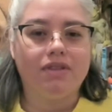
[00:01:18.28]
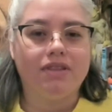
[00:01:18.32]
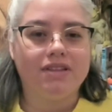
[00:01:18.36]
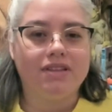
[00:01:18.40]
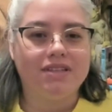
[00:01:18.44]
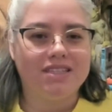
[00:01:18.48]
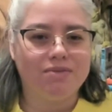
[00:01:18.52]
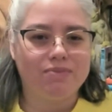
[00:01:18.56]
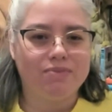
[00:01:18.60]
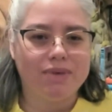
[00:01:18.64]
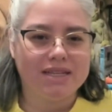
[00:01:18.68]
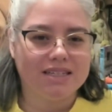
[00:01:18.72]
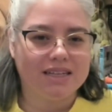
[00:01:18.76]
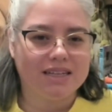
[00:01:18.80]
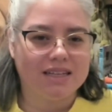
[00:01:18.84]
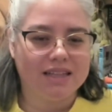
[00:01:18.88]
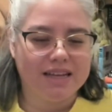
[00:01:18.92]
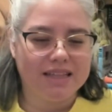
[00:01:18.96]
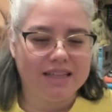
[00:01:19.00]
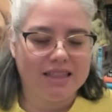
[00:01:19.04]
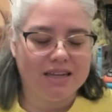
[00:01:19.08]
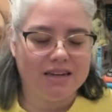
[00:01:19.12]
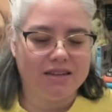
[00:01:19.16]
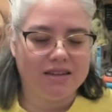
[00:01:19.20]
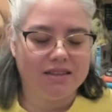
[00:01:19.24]
this is
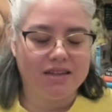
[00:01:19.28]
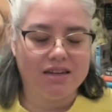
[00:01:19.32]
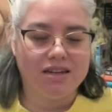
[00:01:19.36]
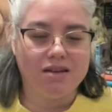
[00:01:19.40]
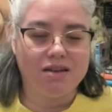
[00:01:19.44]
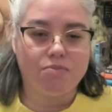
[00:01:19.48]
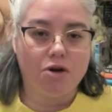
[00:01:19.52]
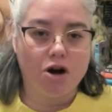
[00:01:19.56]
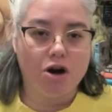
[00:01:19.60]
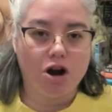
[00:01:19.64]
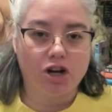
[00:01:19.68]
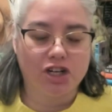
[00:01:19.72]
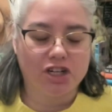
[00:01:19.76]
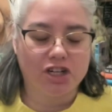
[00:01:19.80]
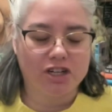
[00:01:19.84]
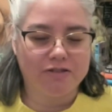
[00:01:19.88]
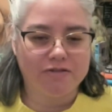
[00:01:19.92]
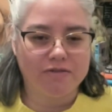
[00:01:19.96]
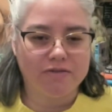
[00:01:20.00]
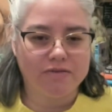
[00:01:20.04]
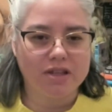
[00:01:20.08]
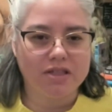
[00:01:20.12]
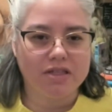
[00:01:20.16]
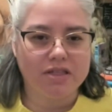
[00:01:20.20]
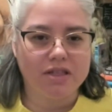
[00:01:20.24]
basically the departure
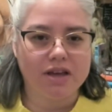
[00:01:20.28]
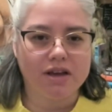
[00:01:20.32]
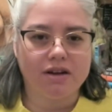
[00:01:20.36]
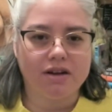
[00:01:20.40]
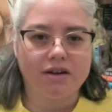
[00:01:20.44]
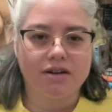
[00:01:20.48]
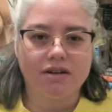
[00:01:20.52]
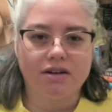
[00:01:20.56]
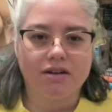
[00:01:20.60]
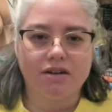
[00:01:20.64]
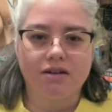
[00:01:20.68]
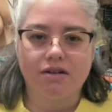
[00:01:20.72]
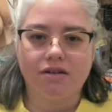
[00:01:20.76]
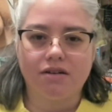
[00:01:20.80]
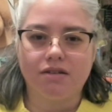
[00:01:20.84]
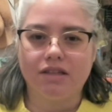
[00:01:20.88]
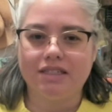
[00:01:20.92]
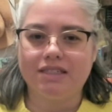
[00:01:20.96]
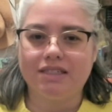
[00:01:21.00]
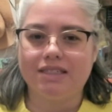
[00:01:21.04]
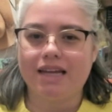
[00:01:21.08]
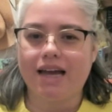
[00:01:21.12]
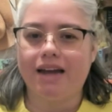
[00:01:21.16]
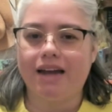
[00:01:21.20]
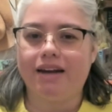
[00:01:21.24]
from the theater.
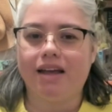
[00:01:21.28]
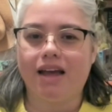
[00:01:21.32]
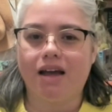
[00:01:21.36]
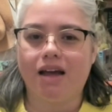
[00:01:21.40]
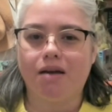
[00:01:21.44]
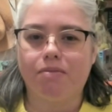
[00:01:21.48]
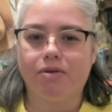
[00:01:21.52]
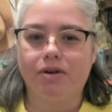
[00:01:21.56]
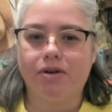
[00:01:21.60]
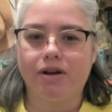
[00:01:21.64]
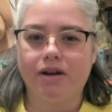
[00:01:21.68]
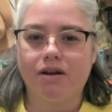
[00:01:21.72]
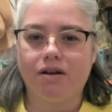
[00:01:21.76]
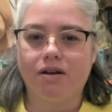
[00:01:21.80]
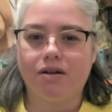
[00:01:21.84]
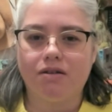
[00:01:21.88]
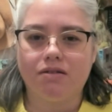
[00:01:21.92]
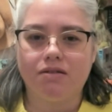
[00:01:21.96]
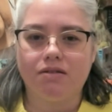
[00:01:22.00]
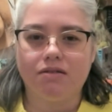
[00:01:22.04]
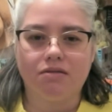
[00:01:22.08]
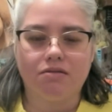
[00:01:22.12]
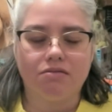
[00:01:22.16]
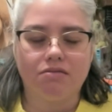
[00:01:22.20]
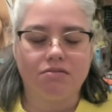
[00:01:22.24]
Lestat and
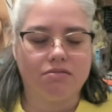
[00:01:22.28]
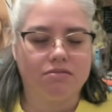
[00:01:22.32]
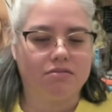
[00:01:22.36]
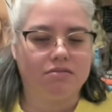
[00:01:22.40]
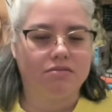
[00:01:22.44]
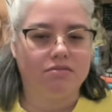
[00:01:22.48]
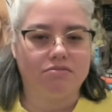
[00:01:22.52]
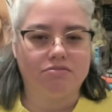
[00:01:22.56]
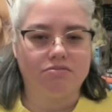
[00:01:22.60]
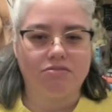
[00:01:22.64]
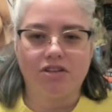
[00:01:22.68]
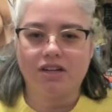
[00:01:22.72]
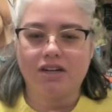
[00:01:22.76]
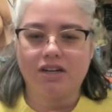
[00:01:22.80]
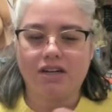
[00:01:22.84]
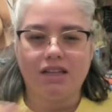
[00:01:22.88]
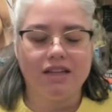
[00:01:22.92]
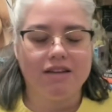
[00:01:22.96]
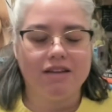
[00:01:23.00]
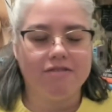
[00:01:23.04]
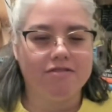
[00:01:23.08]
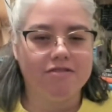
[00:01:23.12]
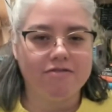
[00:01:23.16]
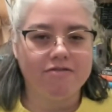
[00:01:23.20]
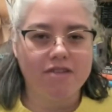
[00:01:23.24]
Gabrielle, they're going to
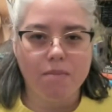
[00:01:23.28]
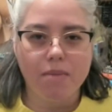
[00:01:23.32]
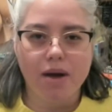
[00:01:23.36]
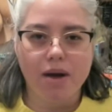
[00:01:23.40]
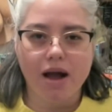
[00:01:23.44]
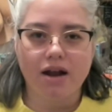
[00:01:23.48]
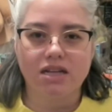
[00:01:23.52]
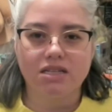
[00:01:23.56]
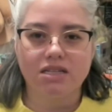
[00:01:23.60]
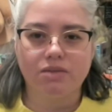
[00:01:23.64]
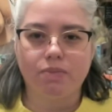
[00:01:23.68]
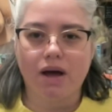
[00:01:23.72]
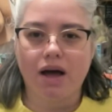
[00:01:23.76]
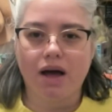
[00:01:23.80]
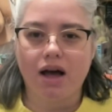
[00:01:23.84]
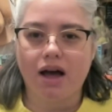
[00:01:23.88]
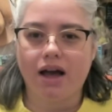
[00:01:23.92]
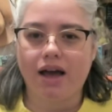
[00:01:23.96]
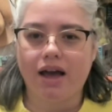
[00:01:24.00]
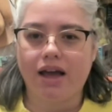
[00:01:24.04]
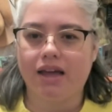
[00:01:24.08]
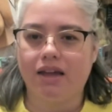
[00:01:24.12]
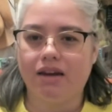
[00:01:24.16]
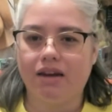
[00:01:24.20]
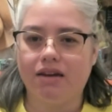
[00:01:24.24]
leave the vampires
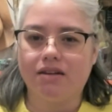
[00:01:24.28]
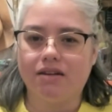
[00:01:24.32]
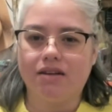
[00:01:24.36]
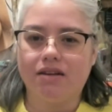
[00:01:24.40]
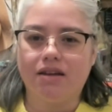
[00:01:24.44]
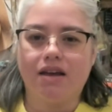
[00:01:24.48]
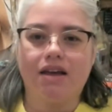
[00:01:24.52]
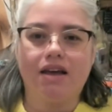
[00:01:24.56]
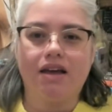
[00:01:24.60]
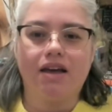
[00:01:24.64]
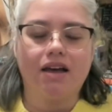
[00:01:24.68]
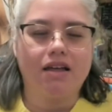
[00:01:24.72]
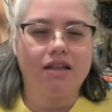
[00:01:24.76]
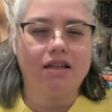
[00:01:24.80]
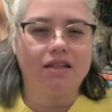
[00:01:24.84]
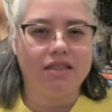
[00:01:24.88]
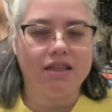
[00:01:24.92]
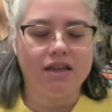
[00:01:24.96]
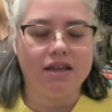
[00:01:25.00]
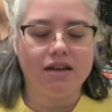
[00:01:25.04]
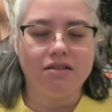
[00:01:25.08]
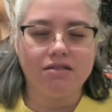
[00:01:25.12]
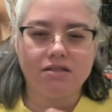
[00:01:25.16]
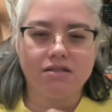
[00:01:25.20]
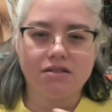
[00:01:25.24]
behind.
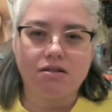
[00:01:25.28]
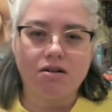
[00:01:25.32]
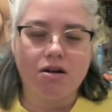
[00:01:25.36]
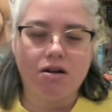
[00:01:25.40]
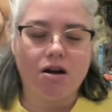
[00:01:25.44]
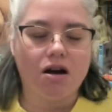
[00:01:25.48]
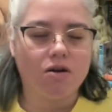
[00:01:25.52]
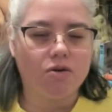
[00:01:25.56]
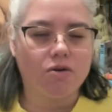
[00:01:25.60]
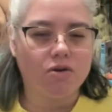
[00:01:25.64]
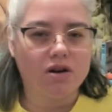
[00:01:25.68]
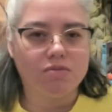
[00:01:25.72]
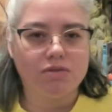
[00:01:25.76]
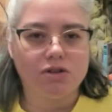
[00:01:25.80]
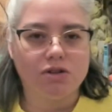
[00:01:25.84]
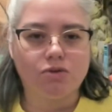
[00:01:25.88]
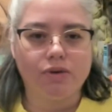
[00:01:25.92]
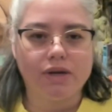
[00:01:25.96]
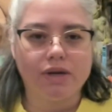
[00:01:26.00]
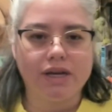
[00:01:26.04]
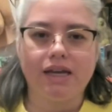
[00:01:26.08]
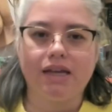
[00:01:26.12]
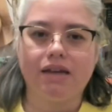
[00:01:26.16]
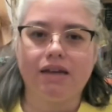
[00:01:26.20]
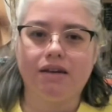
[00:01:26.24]
Things are awkward
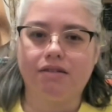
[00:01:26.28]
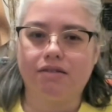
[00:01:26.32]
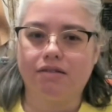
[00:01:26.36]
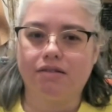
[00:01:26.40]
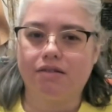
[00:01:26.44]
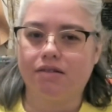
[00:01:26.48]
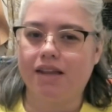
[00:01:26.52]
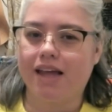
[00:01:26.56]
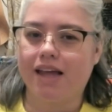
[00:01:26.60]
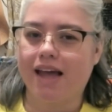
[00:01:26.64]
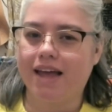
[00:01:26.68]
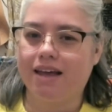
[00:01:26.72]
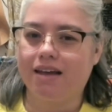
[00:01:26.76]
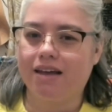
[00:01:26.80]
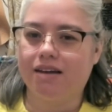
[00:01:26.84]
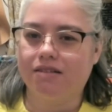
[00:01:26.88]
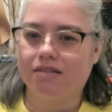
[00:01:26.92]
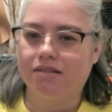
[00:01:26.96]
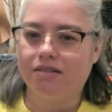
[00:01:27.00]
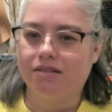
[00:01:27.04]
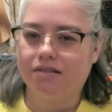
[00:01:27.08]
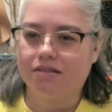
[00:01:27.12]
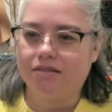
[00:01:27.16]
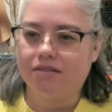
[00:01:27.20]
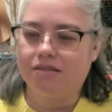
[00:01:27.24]
between like
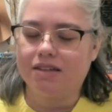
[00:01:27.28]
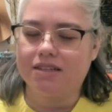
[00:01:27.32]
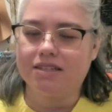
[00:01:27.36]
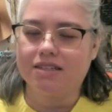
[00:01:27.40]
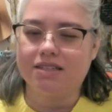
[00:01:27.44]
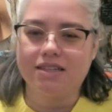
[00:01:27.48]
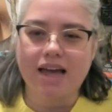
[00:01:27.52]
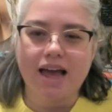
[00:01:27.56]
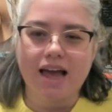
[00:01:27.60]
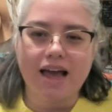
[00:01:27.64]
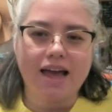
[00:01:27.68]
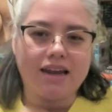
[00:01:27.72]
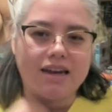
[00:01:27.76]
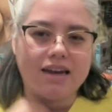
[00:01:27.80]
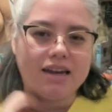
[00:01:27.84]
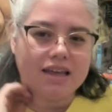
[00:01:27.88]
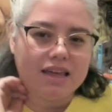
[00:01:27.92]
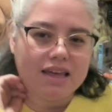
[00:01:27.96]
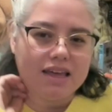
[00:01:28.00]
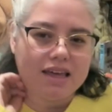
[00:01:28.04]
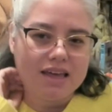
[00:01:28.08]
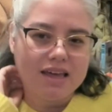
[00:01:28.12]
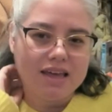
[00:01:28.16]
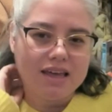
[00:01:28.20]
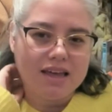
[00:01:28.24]
Lestat and
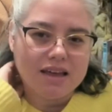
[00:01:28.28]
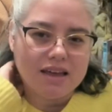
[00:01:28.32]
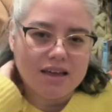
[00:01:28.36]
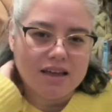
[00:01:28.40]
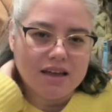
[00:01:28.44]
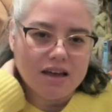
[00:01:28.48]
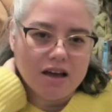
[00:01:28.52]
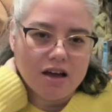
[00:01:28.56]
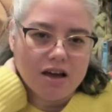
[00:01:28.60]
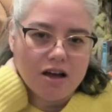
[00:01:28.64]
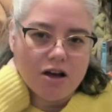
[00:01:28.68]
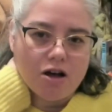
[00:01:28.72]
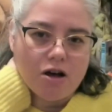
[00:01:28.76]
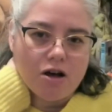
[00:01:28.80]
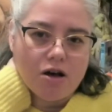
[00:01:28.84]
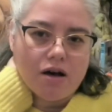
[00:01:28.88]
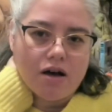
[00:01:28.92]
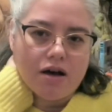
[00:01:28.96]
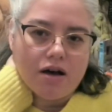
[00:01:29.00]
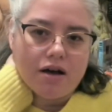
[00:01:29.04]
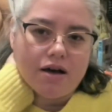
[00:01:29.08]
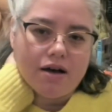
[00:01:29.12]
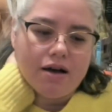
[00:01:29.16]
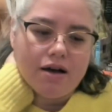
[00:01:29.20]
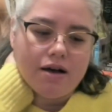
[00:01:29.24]
Nikki.
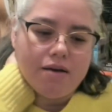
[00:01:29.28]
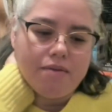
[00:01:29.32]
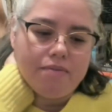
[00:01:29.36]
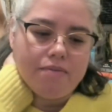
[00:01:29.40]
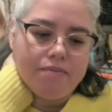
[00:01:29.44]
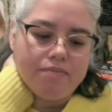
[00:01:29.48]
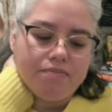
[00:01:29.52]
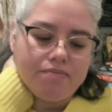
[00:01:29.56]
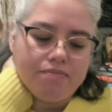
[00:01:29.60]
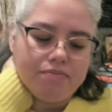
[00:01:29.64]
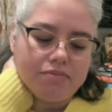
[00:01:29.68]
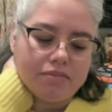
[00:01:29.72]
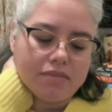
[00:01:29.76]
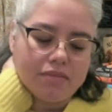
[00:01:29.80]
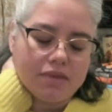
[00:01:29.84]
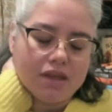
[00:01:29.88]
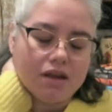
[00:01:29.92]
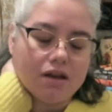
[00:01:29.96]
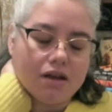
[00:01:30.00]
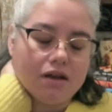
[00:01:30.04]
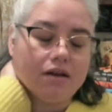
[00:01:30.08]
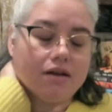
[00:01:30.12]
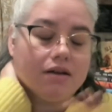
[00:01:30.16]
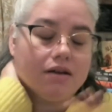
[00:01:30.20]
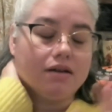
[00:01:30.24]
Um
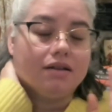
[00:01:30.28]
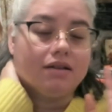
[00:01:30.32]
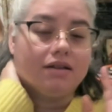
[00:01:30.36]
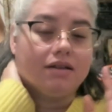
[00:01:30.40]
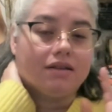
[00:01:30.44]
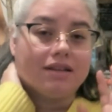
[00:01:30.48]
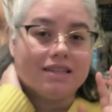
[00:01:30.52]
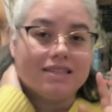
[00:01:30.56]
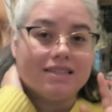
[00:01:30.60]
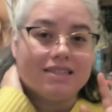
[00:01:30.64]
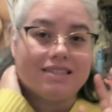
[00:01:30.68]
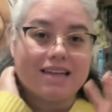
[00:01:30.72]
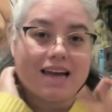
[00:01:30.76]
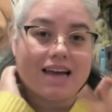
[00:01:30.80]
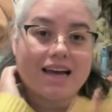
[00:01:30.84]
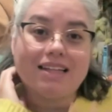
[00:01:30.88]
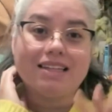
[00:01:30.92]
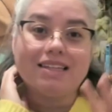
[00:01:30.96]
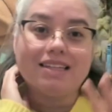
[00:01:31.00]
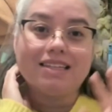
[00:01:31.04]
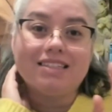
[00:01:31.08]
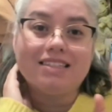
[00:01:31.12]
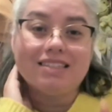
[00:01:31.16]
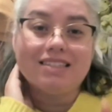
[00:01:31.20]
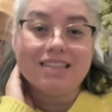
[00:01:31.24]

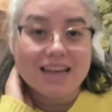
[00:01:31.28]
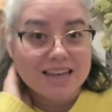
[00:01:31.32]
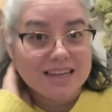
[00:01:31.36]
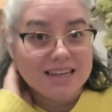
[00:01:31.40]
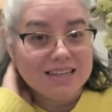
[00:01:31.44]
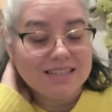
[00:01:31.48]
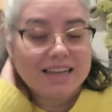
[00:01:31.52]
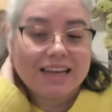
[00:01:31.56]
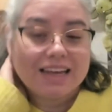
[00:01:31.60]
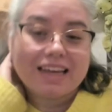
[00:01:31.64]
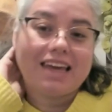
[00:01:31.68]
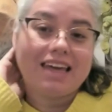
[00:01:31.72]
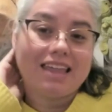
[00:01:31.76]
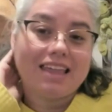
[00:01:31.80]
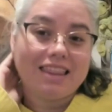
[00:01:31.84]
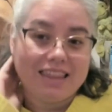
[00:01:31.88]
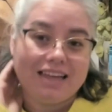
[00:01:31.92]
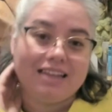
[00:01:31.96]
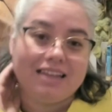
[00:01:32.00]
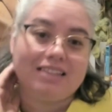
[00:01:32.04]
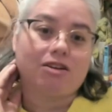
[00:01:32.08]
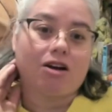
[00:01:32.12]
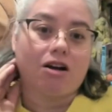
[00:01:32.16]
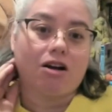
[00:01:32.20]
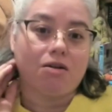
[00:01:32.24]
Lestat says that he
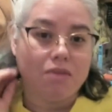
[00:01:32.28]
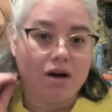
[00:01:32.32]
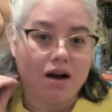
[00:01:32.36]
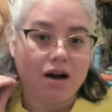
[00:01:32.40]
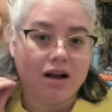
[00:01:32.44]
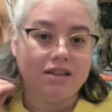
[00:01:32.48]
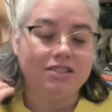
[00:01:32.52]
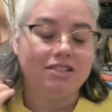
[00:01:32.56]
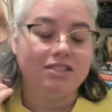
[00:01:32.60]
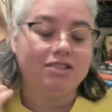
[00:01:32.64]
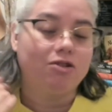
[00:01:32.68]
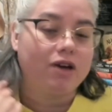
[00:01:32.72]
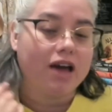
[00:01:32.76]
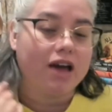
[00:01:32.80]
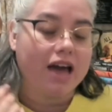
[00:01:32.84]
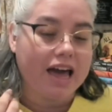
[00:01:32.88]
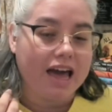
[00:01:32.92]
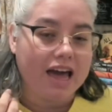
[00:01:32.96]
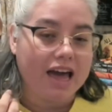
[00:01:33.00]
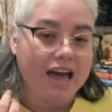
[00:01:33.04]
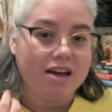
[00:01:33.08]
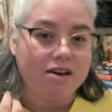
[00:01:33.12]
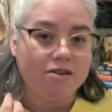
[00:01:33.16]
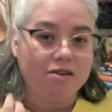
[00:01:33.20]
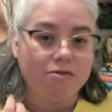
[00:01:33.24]
thinks Armand's
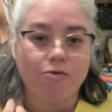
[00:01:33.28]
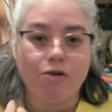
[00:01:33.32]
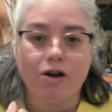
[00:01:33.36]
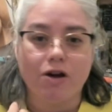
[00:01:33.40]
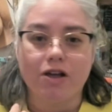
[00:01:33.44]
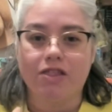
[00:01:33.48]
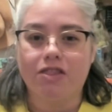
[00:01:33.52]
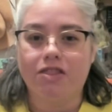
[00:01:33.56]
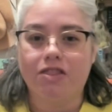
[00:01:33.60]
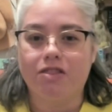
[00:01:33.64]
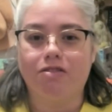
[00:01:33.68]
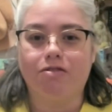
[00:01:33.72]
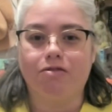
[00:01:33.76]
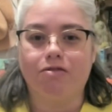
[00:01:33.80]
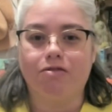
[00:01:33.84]
okay with